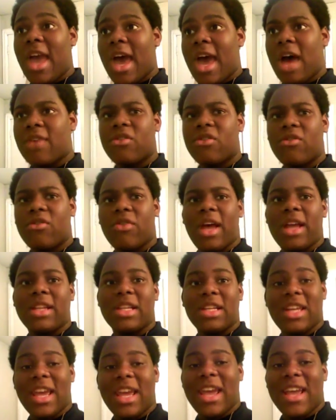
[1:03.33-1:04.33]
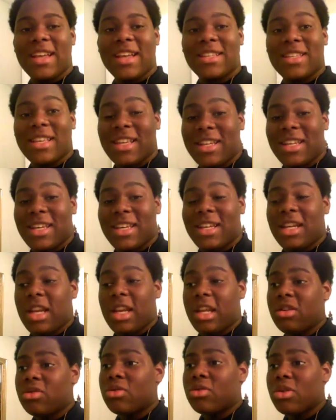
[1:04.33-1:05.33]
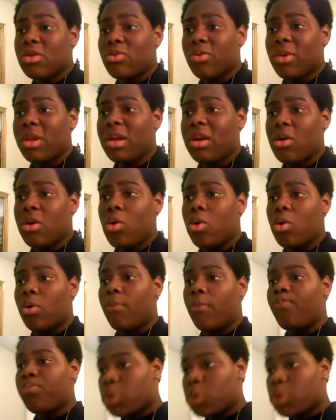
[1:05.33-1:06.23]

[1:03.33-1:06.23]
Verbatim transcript: I just really like the dance that they did, and this was really cool.